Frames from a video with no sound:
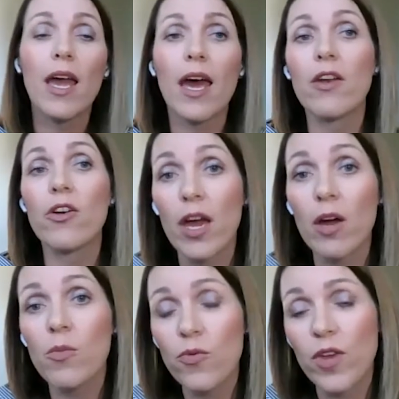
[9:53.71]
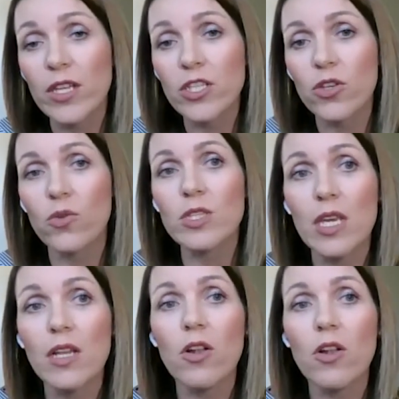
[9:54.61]
and are now moving to a
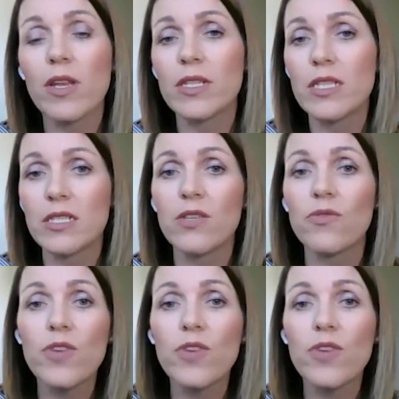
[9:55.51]
single global instance of